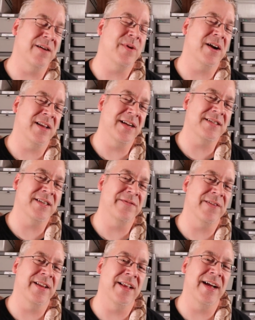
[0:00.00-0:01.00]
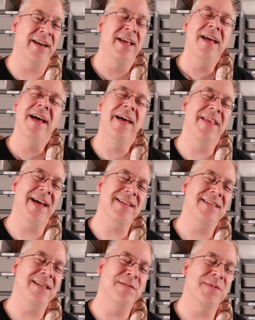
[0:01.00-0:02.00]
I bought a lot of stuff online, and
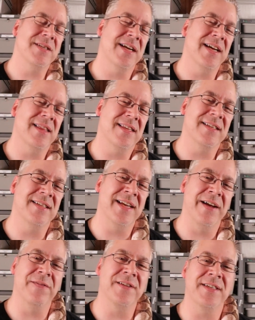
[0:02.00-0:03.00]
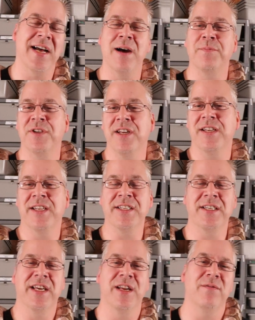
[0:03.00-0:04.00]
that seems like the safest option. It
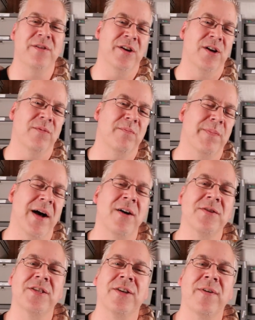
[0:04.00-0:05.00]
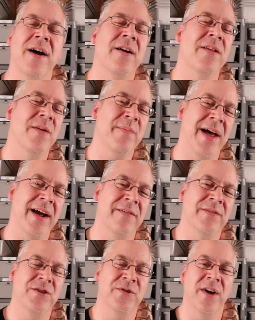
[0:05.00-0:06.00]
doesn't get, you know, bounced around in the back
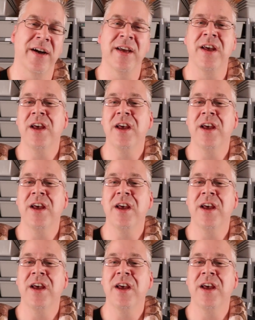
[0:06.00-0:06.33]
of a truck.